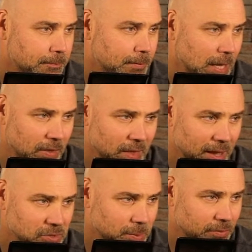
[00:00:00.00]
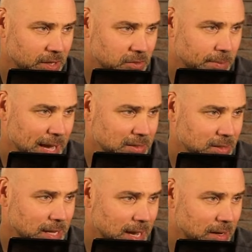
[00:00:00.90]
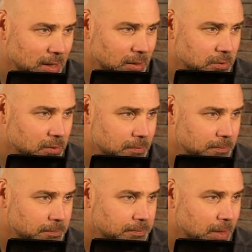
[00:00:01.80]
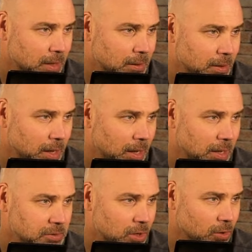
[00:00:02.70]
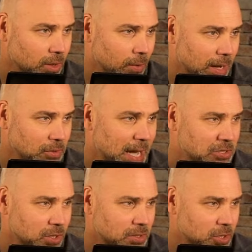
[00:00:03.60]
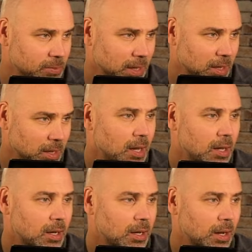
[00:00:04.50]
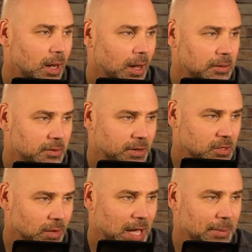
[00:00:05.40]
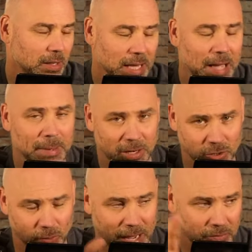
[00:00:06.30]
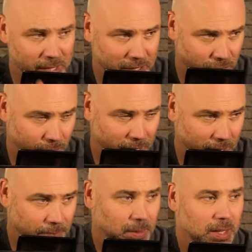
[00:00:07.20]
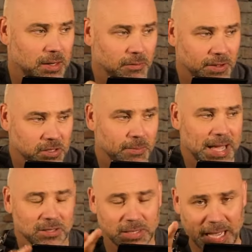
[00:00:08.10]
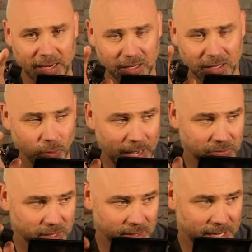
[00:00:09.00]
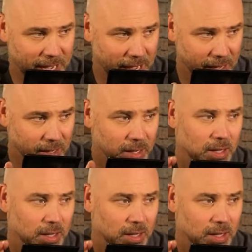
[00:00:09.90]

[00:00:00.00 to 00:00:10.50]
And then they have some defensive backs and tight ends as early arrivals. Actually, excuse me, defensive linemen and linebackers arrived yesterday. Defensive backs and tight ends arrived today.